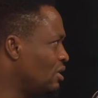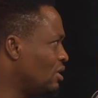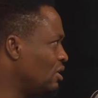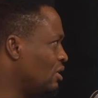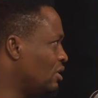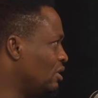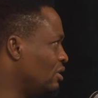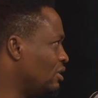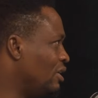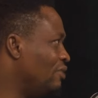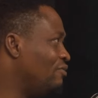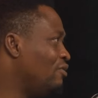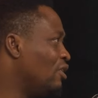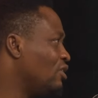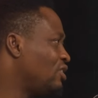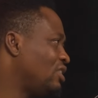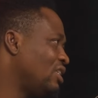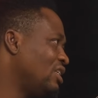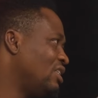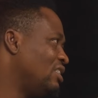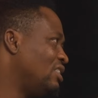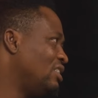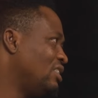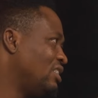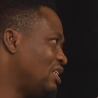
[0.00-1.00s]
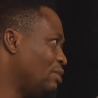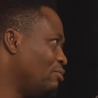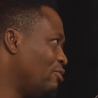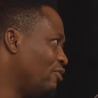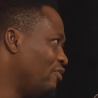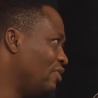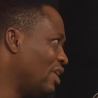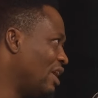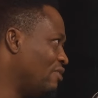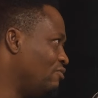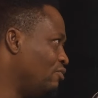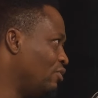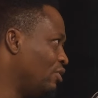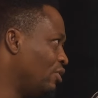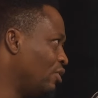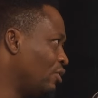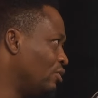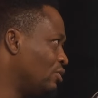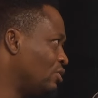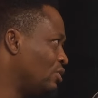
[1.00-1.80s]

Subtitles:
They've not seen a system of life with us.